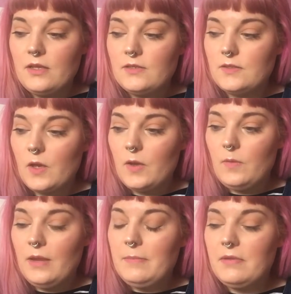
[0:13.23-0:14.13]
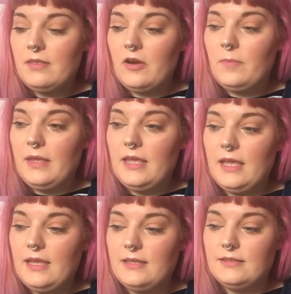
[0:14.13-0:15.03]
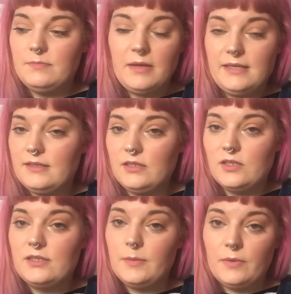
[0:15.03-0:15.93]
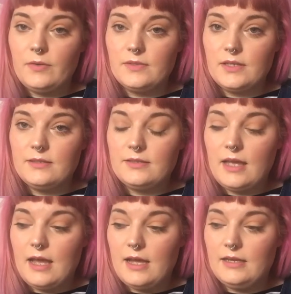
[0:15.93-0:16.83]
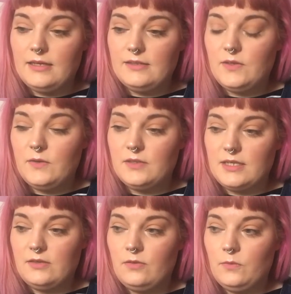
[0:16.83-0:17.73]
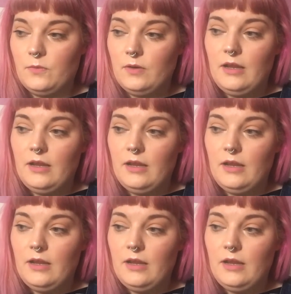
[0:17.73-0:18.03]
So hypnotherapy is basically just hypnosis and it's used as a form,